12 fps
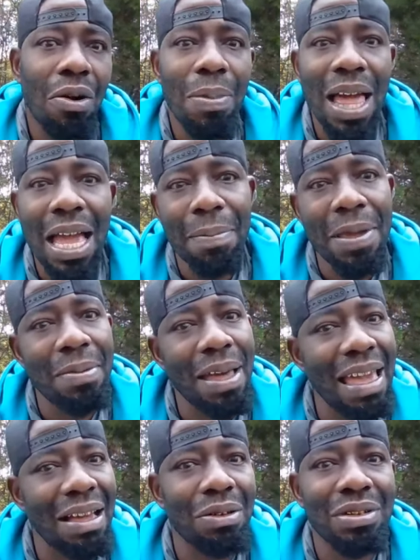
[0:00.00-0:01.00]
black people
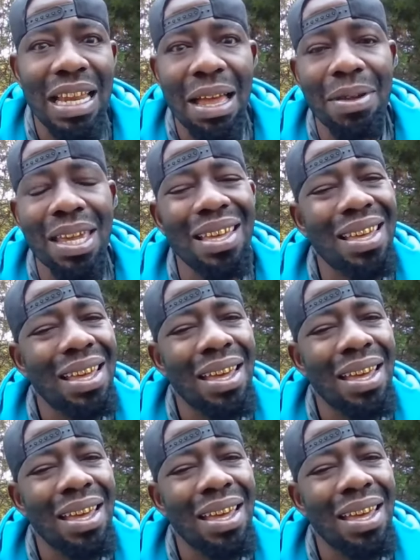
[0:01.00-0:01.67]
ain't gonna stop kids.